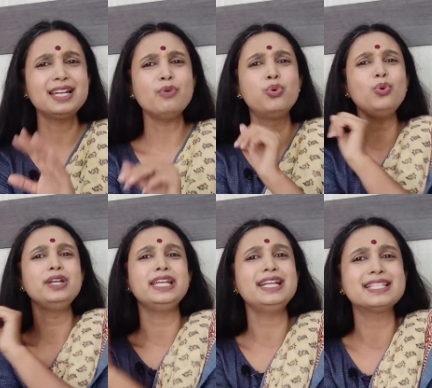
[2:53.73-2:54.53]
Now,
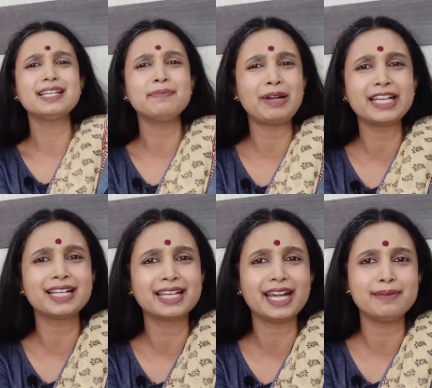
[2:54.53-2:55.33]
who needs a
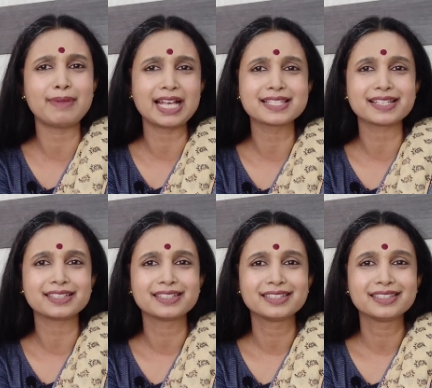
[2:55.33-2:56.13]
medical grade mask?
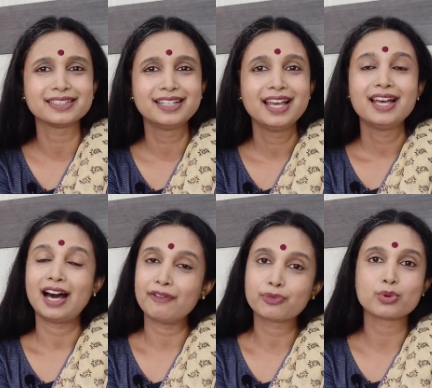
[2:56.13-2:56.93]

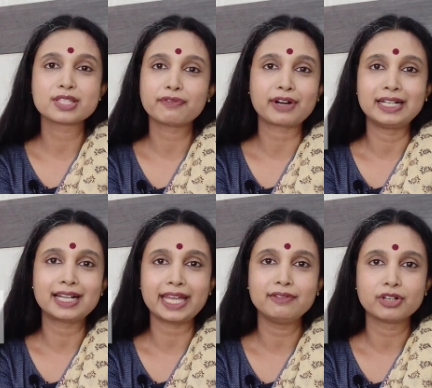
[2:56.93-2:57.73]
Of course, the
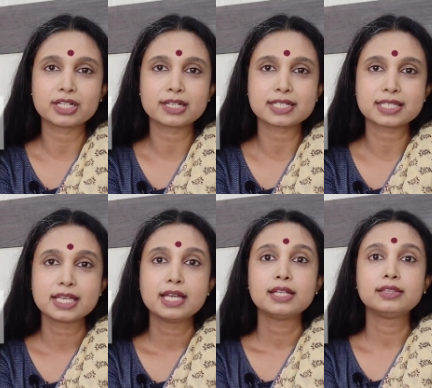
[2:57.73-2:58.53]
frontline
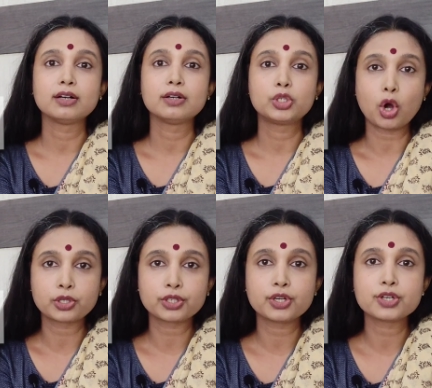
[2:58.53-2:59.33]
workers, the
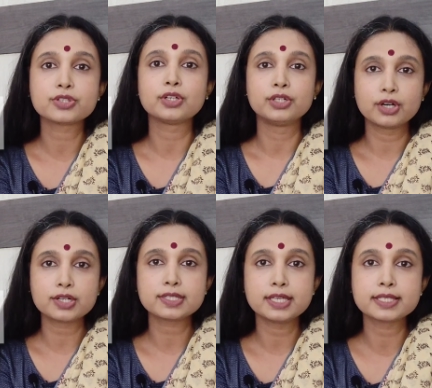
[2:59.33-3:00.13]
doctors, the
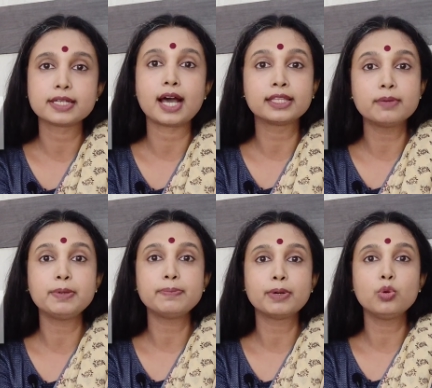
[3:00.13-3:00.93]
nurses and other
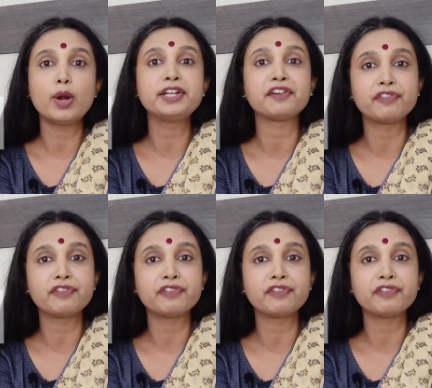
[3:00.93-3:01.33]
people who are